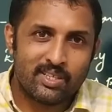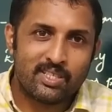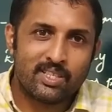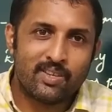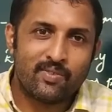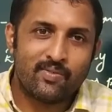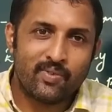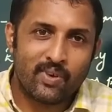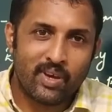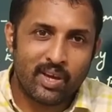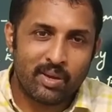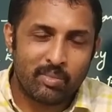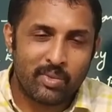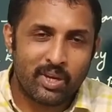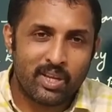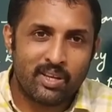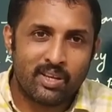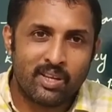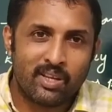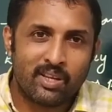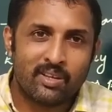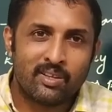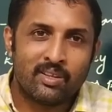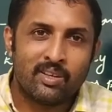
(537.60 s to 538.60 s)
if I am
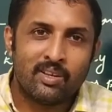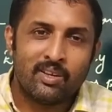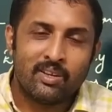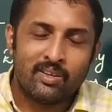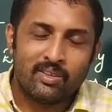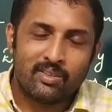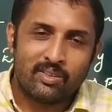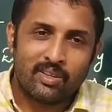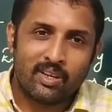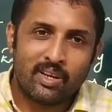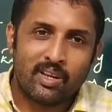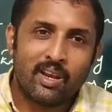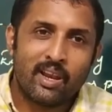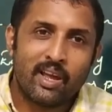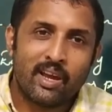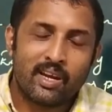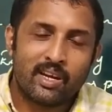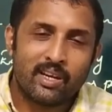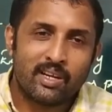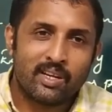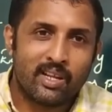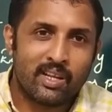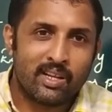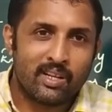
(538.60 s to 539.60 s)
getting
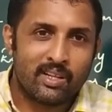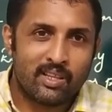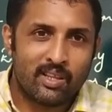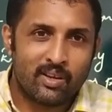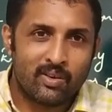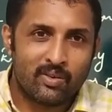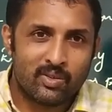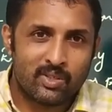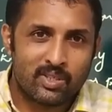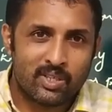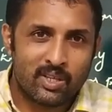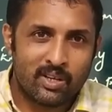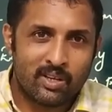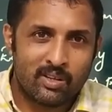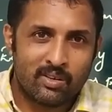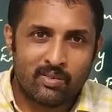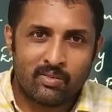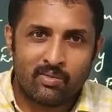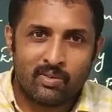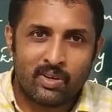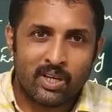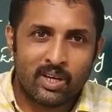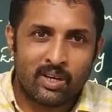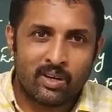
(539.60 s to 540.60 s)
3,10,000,
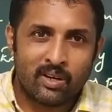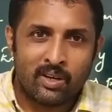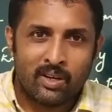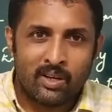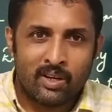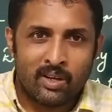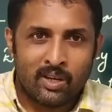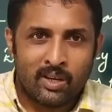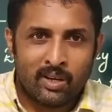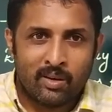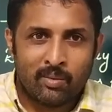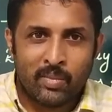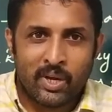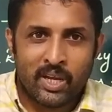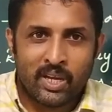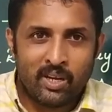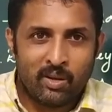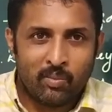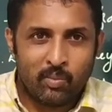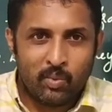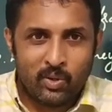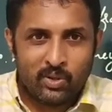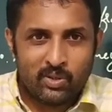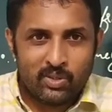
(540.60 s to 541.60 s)
where my
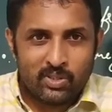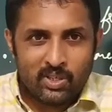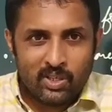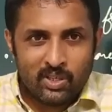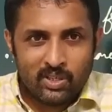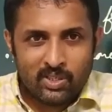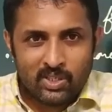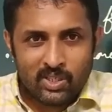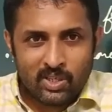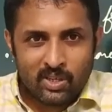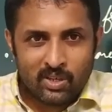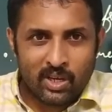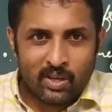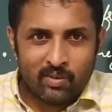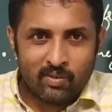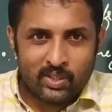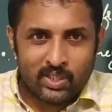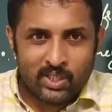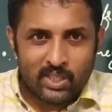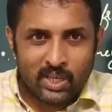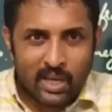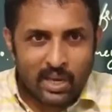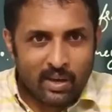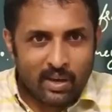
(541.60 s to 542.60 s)
depreciation, which I